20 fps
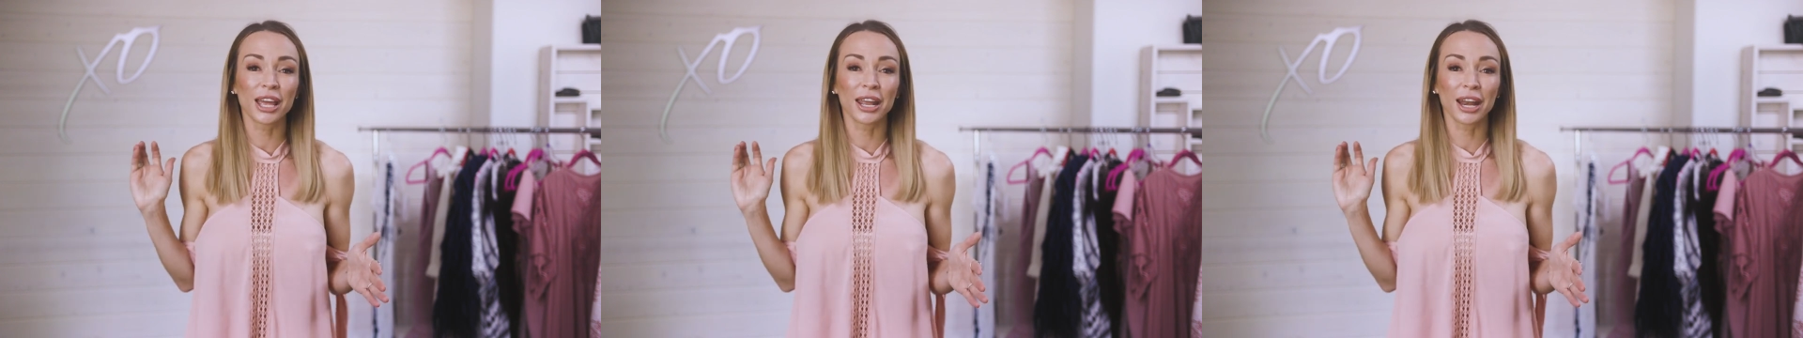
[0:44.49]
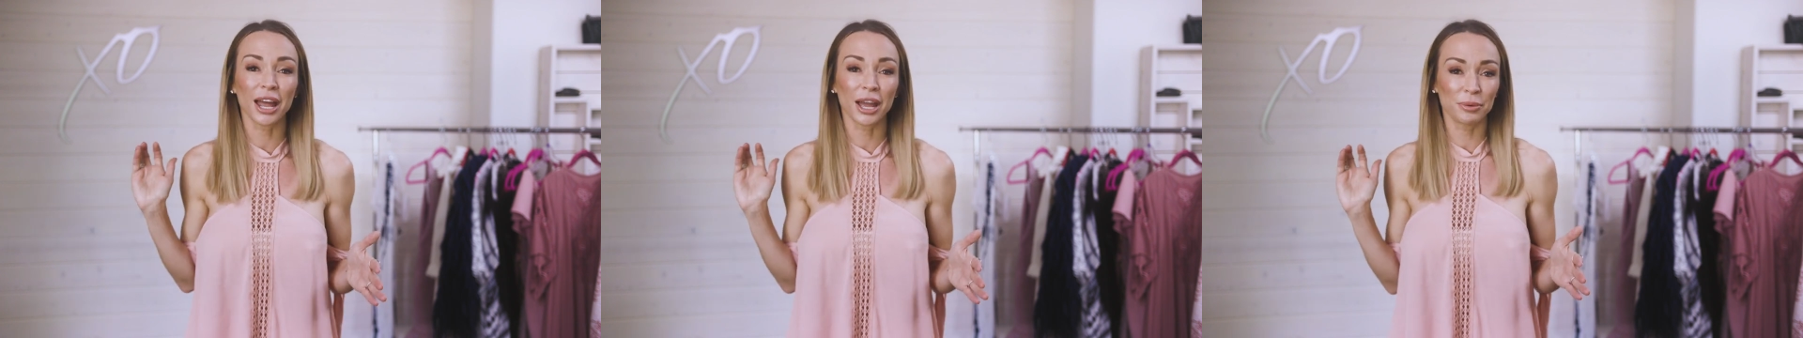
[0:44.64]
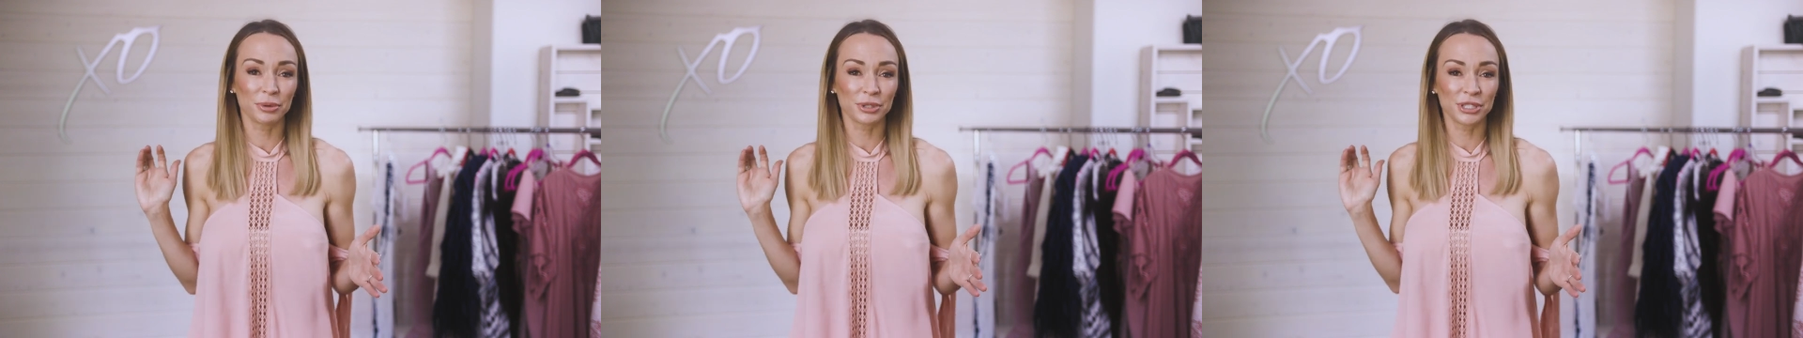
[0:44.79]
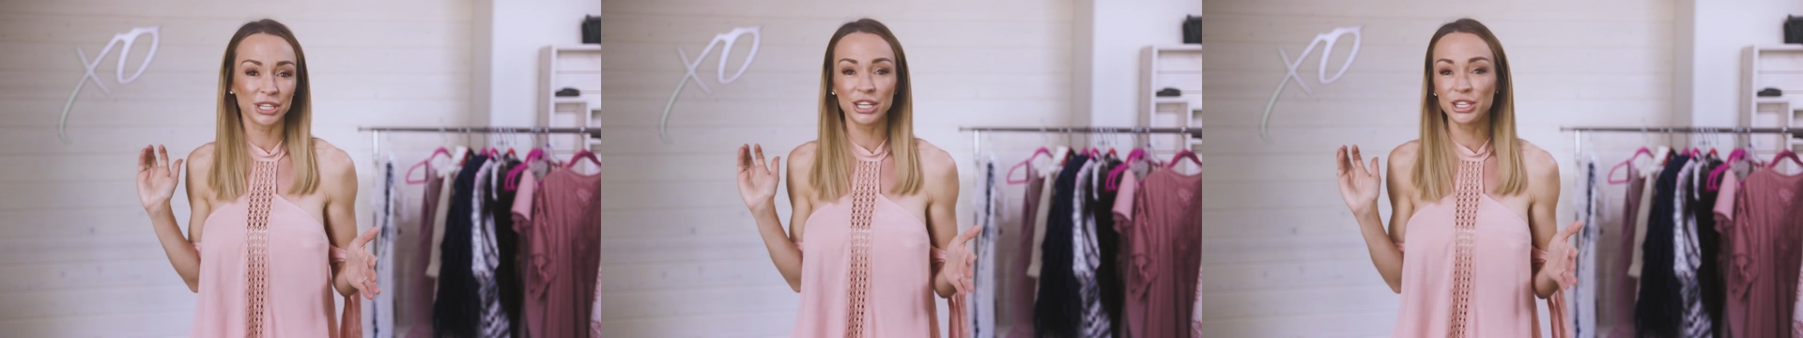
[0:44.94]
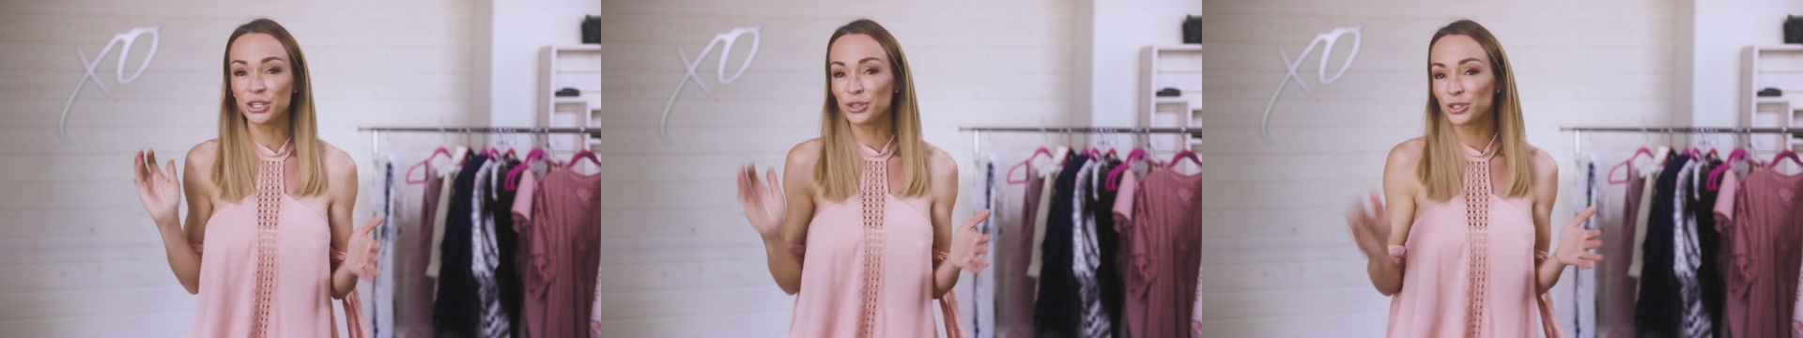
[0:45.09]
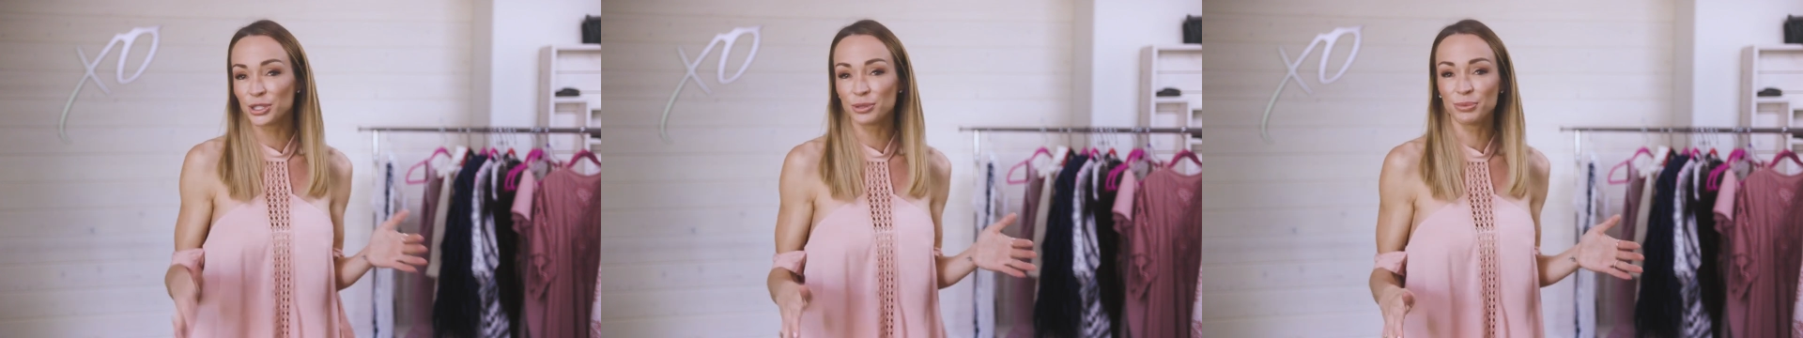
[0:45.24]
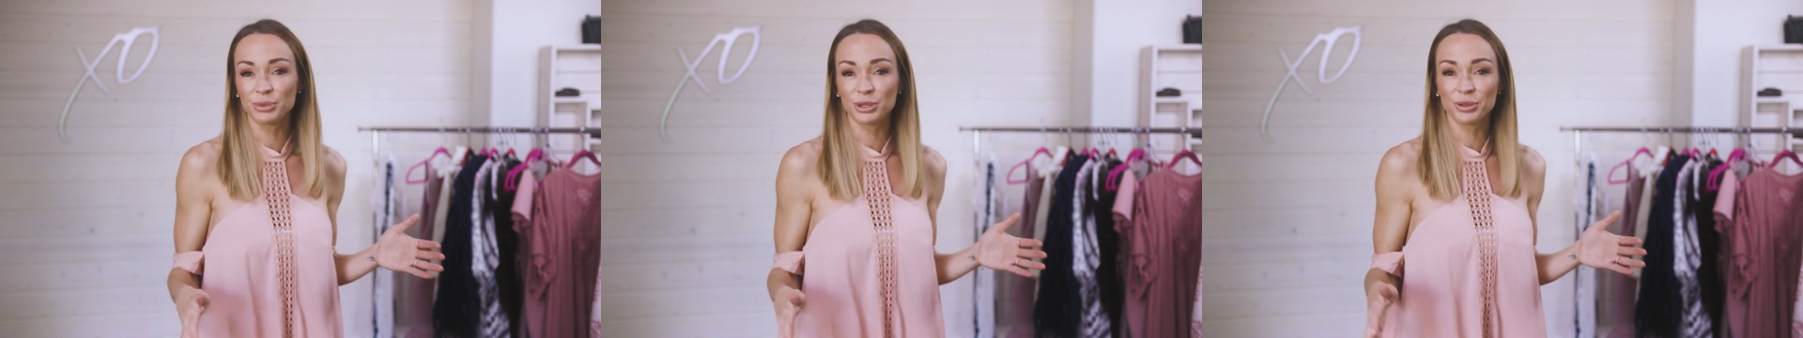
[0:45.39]
and I will teach you
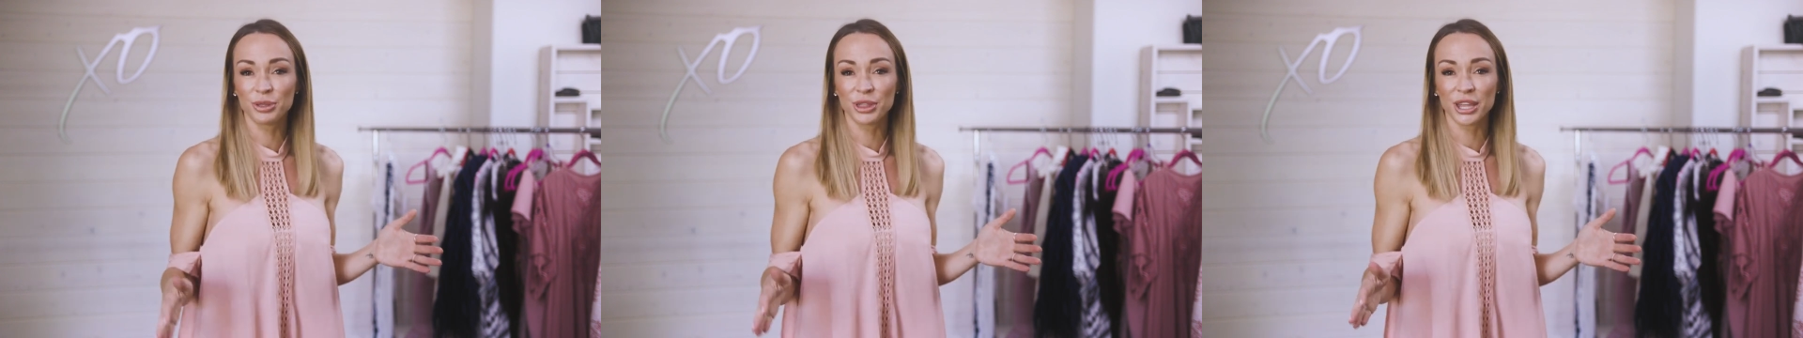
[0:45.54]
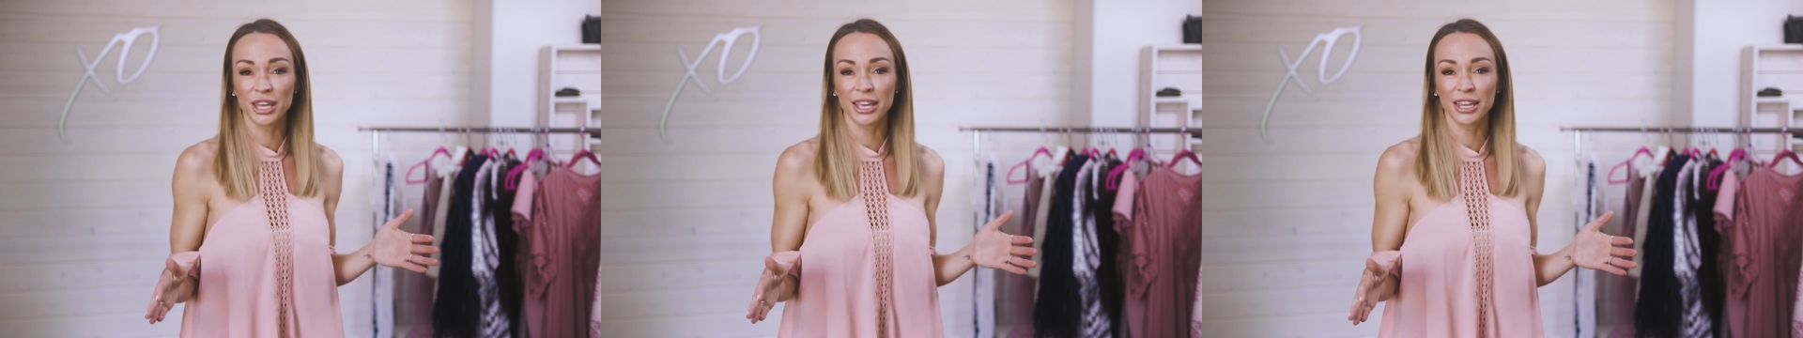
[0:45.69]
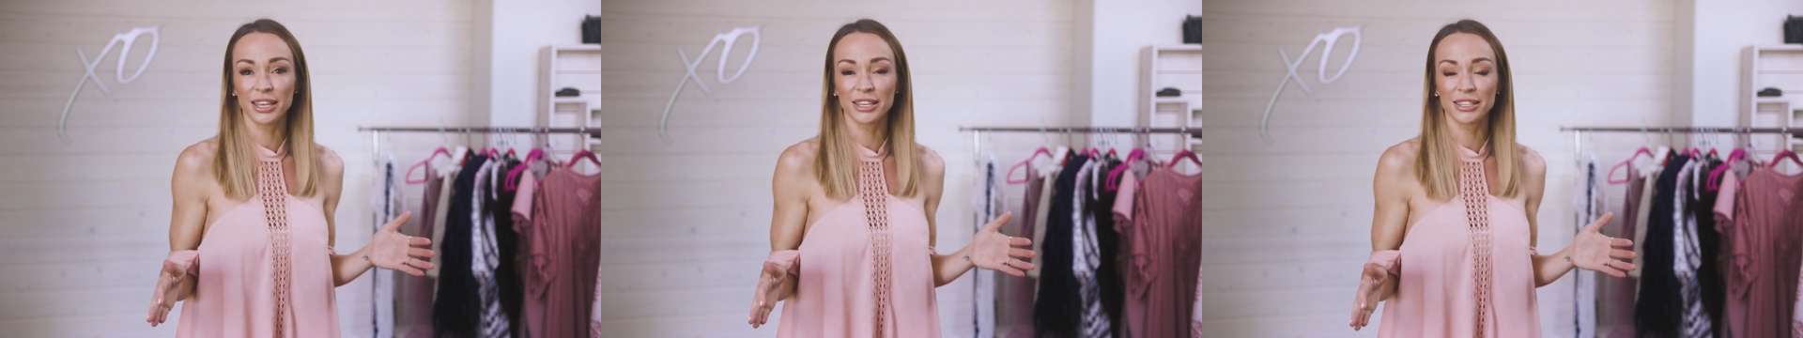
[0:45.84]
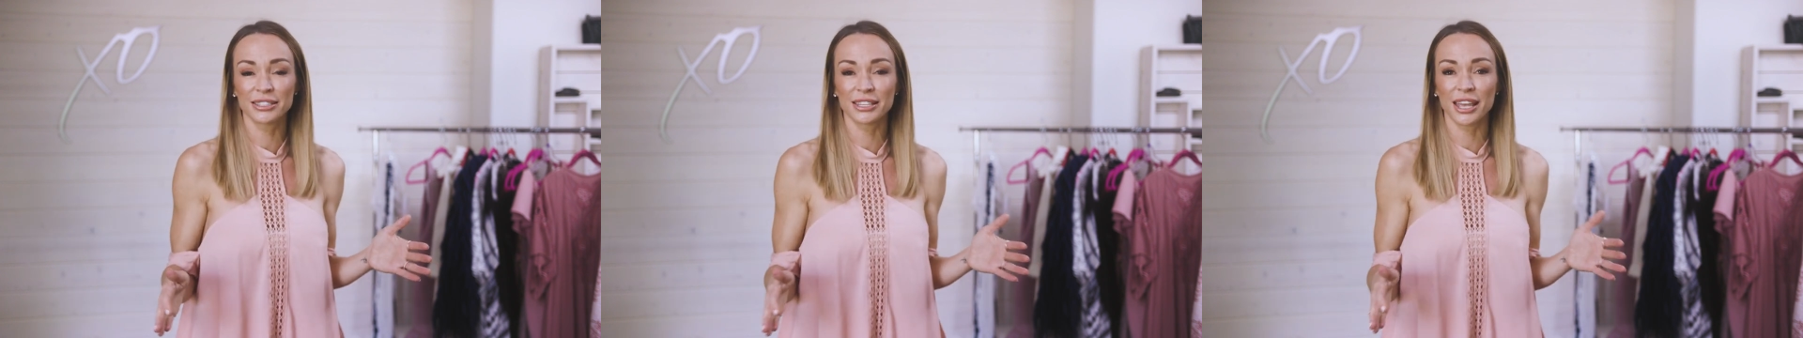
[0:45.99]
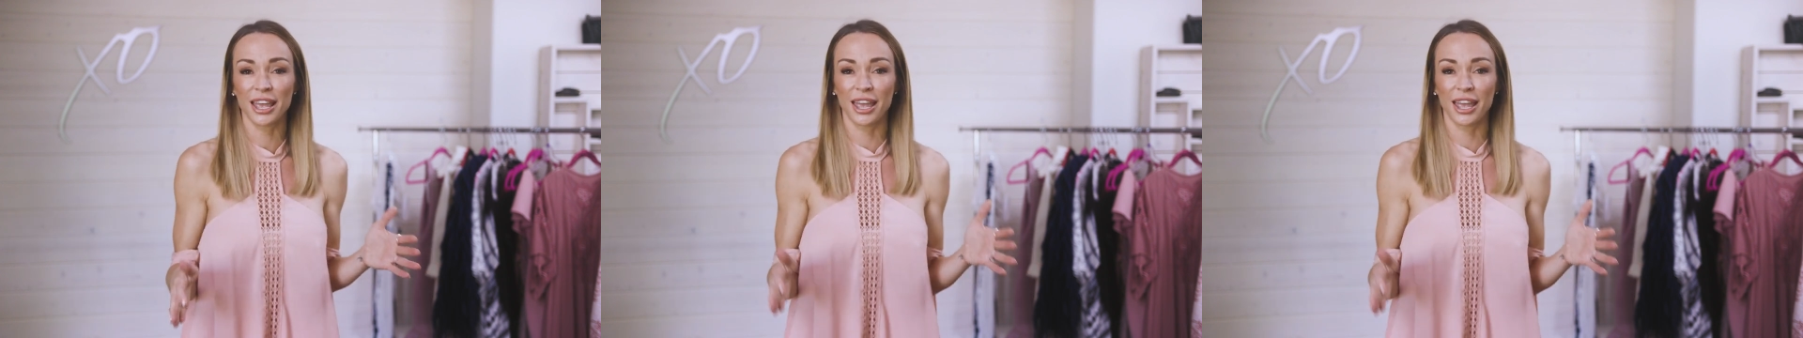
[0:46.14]
some new things